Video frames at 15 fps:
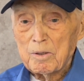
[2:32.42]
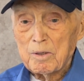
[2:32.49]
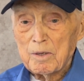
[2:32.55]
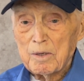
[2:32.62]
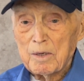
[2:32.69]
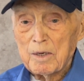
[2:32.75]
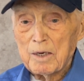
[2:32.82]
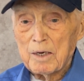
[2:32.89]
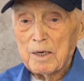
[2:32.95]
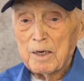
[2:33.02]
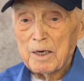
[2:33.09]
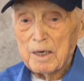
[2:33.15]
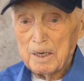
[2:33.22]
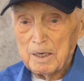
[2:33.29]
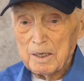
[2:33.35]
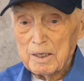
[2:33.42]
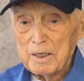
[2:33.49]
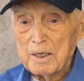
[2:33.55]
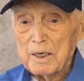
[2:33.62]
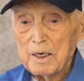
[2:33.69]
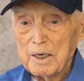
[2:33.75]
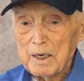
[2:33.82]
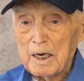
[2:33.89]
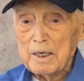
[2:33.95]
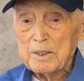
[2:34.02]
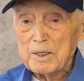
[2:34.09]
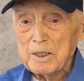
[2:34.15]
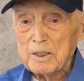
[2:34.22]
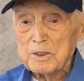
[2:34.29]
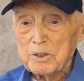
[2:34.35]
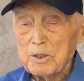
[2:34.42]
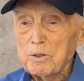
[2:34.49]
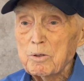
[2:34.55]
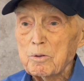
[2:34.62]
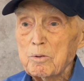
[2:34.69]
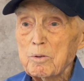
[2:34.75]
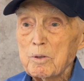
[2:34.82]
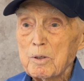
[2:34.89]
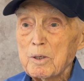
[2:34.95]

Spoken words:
Yeah, I think so.